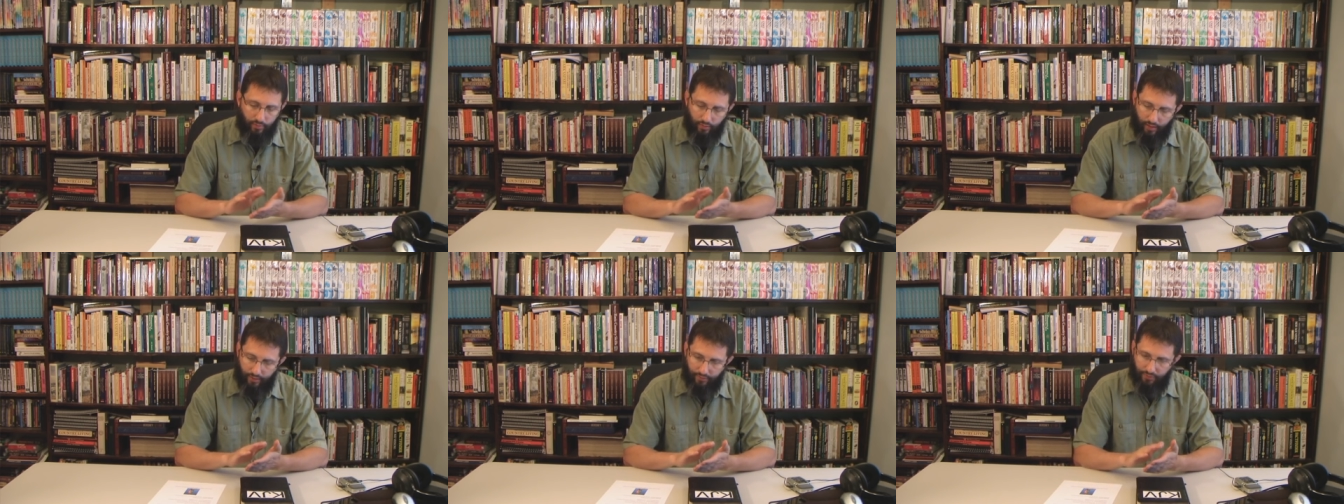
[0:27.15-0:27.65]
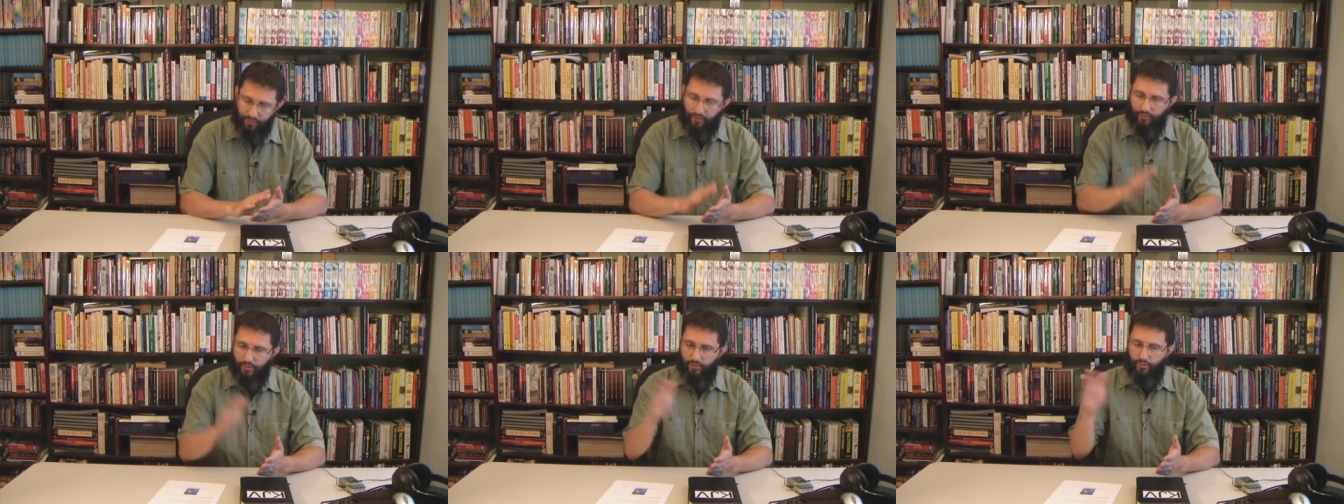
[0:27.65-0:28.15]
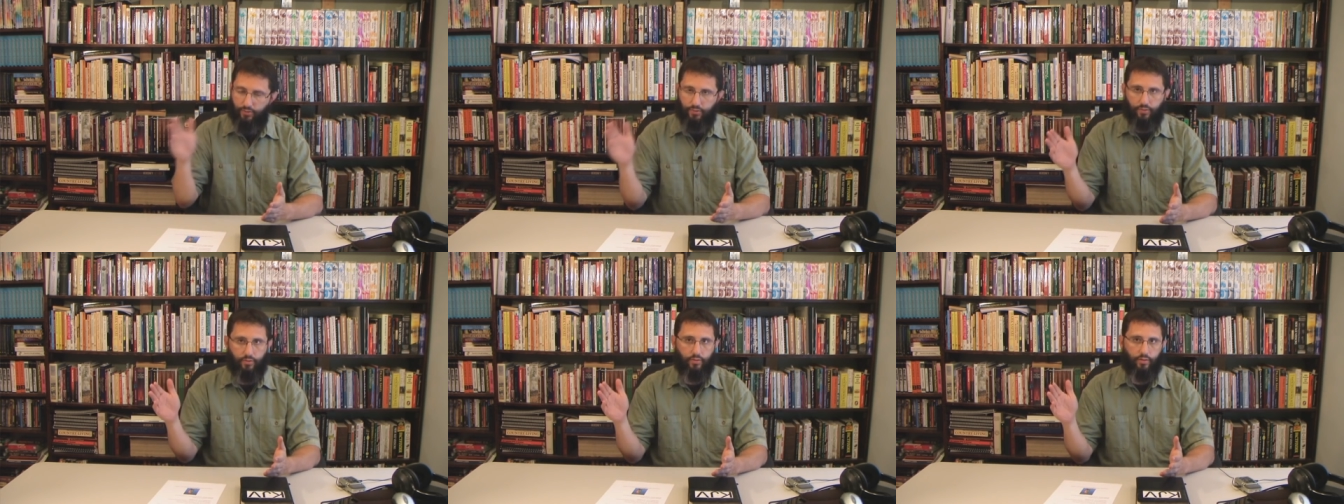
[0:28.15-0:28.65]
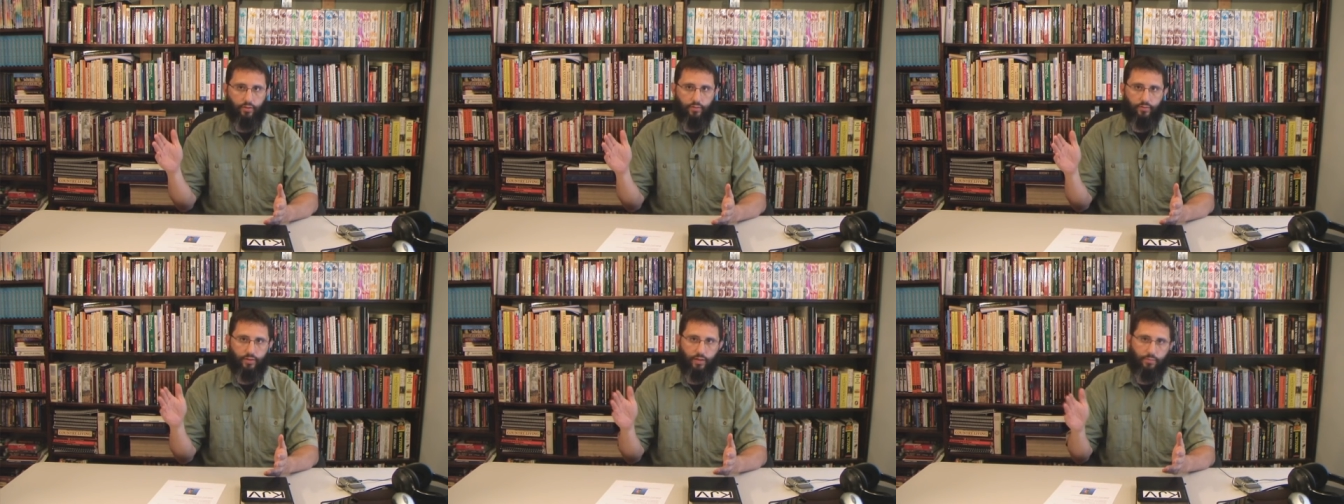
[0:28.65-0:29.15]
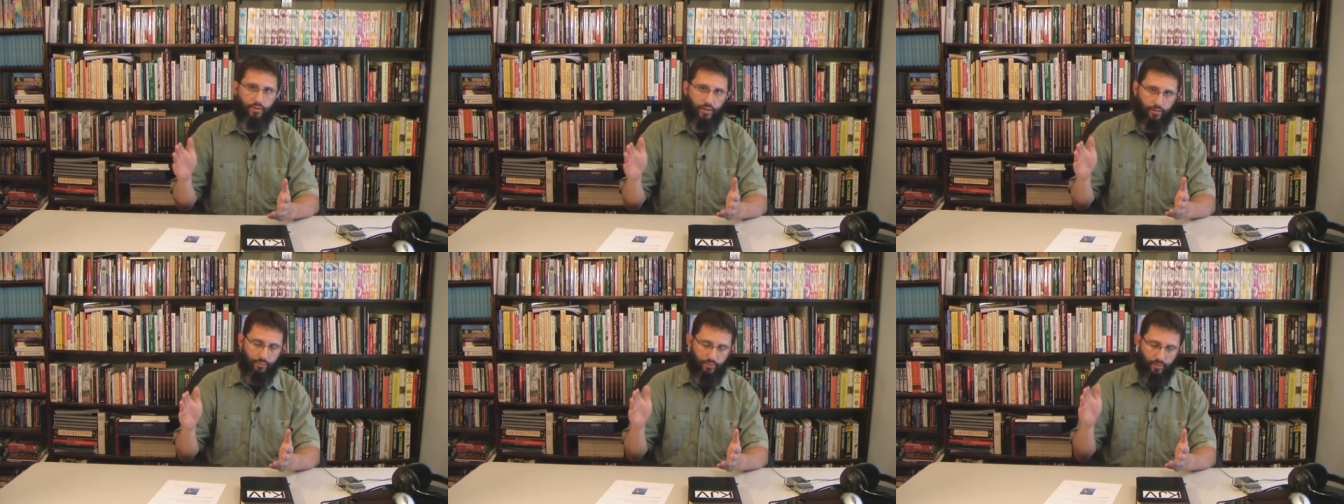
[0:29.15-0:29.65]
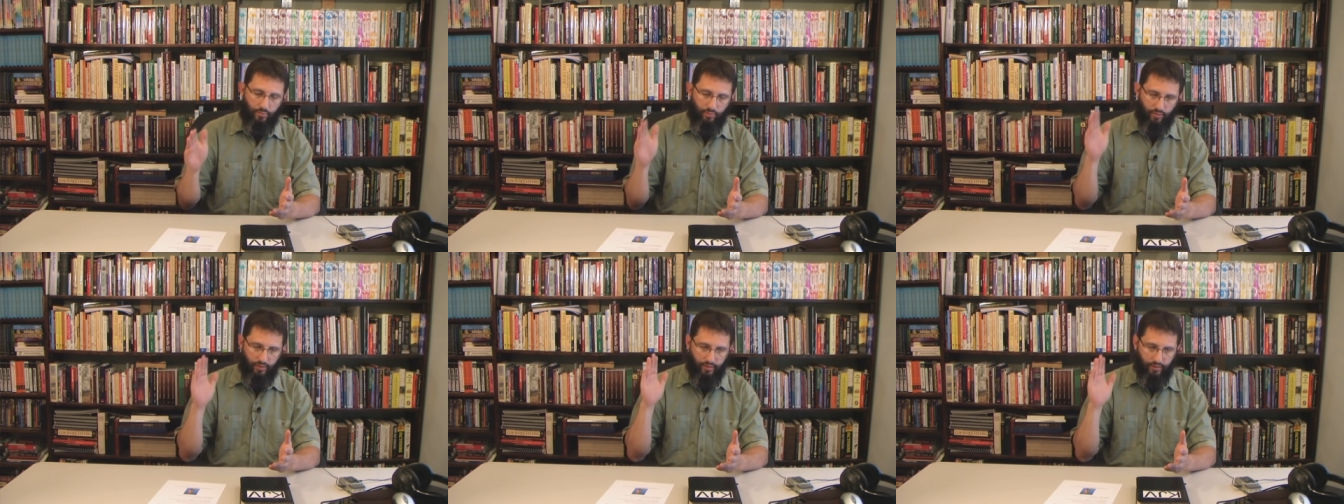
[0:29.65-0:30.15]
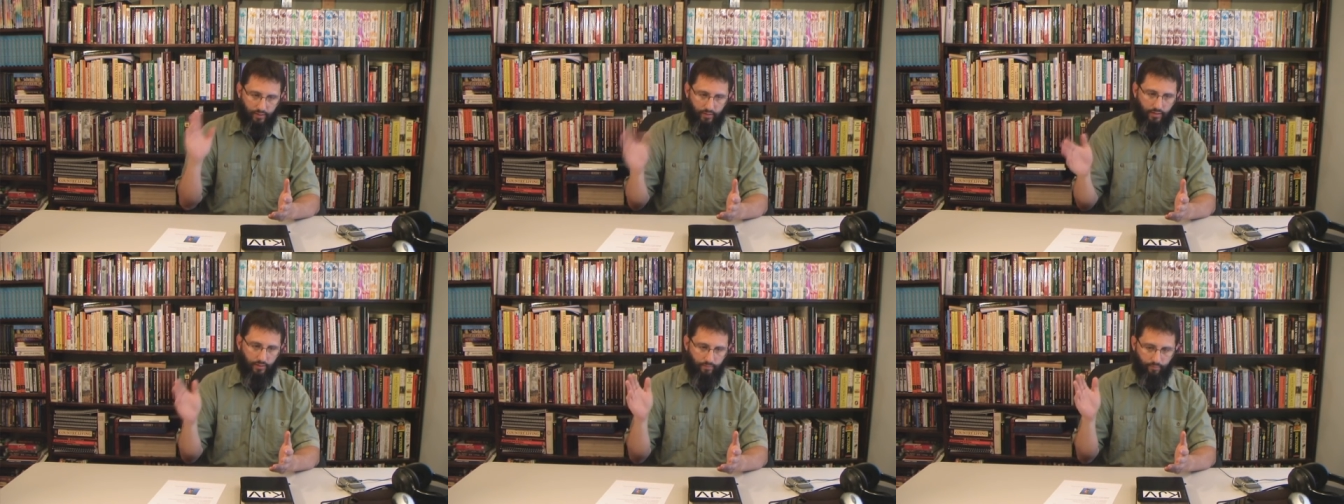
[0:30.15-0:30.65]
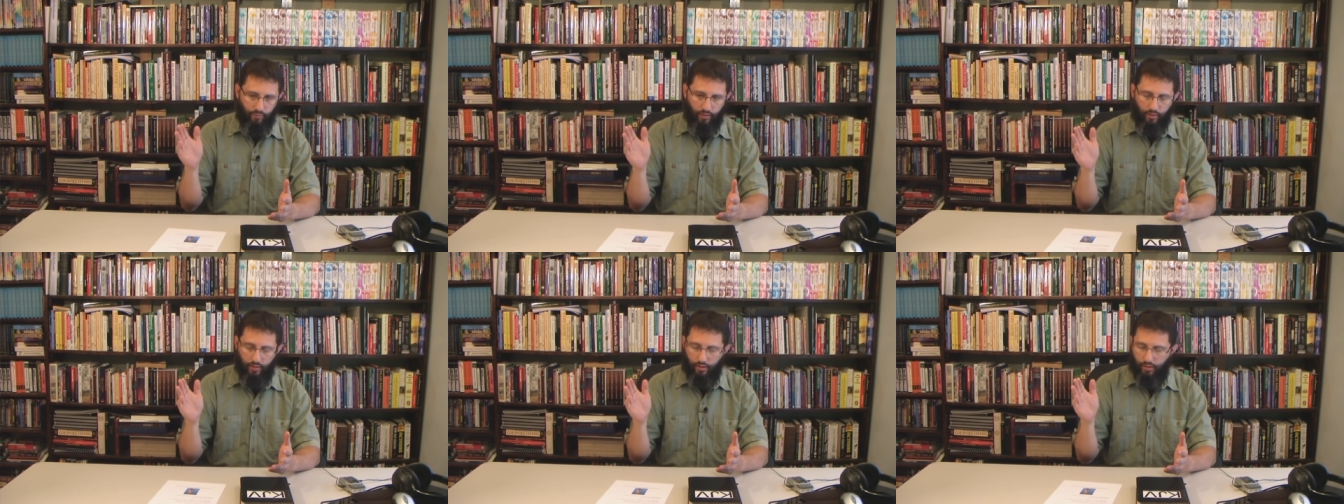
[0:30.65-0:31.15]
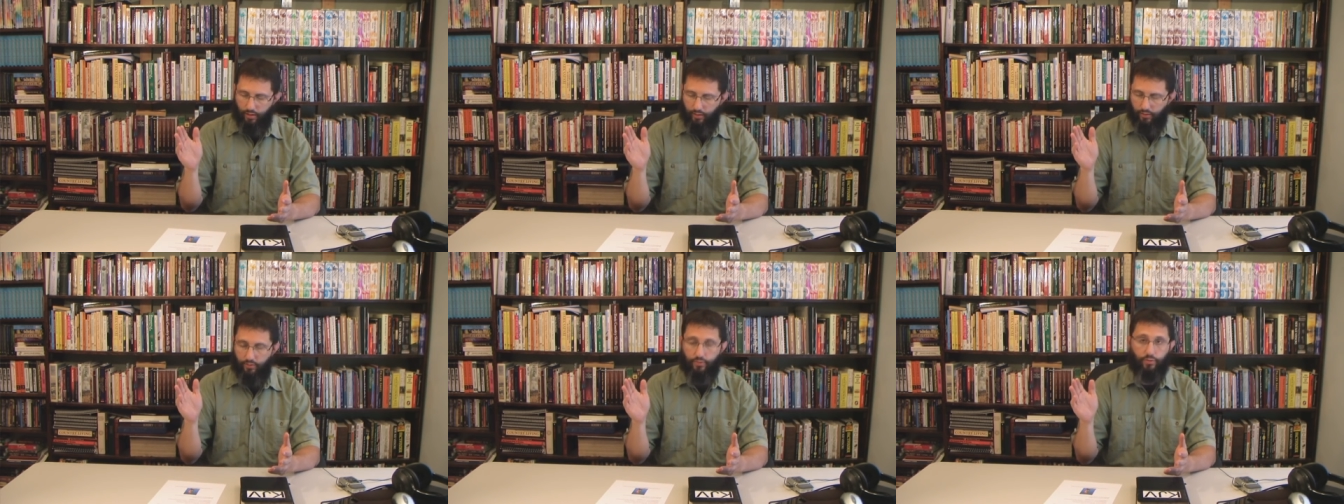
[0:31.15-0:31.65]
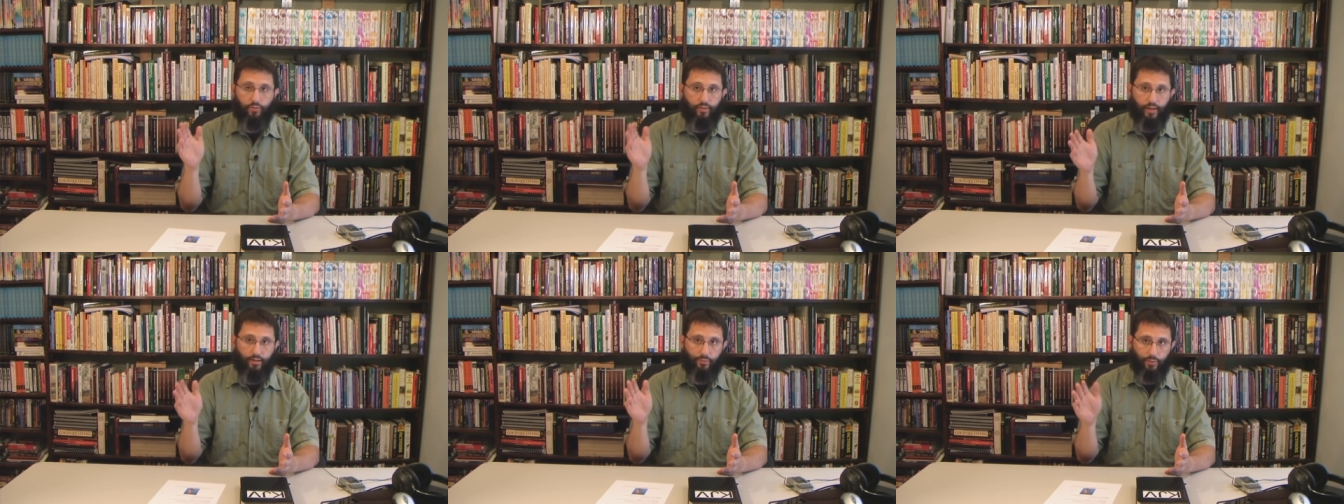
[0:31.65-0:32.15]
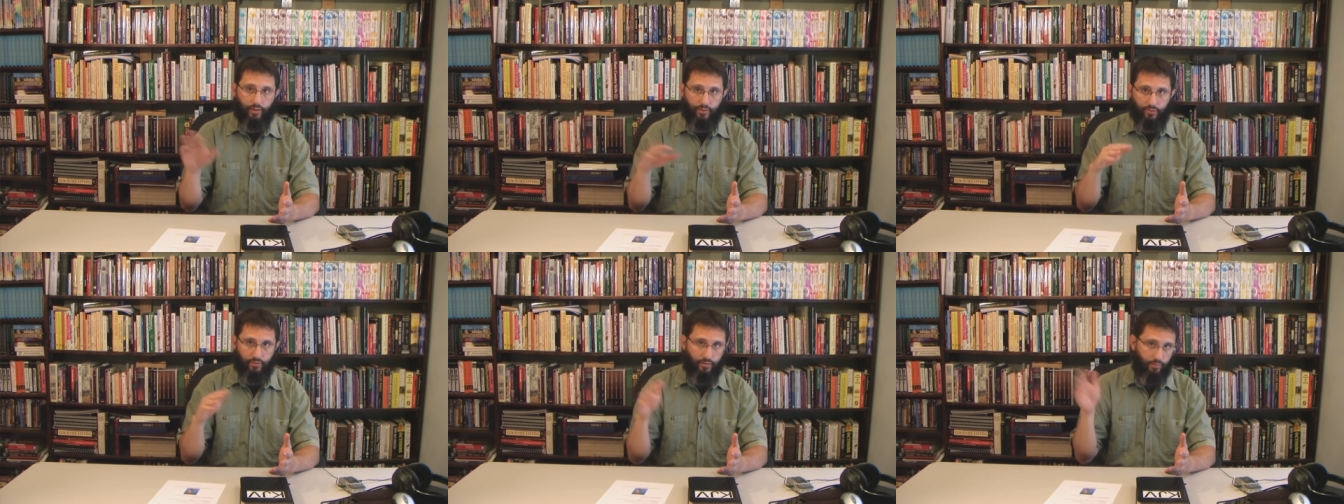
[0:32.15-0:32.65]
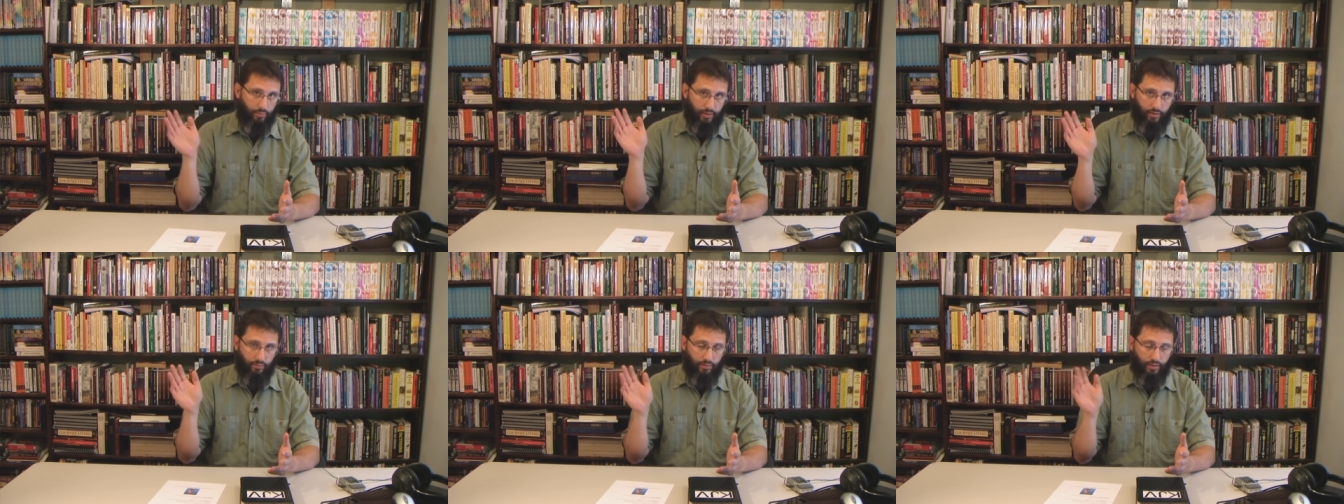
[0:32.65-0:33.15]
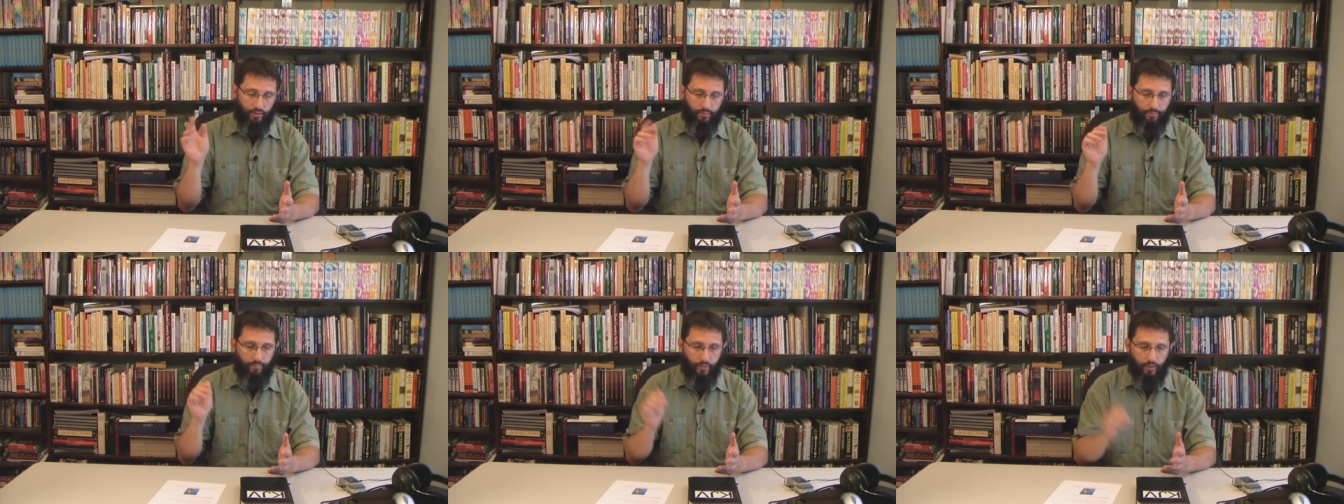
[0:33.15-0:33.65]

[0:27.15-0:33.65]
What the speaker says: you'd have 7 years of time of Jacob's trouble, and then the year 2000 would usher in the millennial kingdom.